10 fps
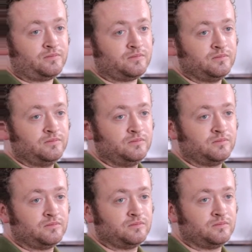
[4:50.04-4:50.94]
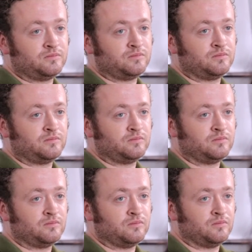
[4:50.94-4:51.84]

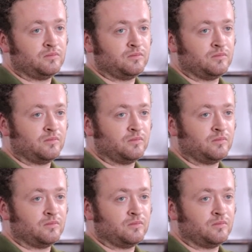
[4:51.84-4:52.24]
(silent)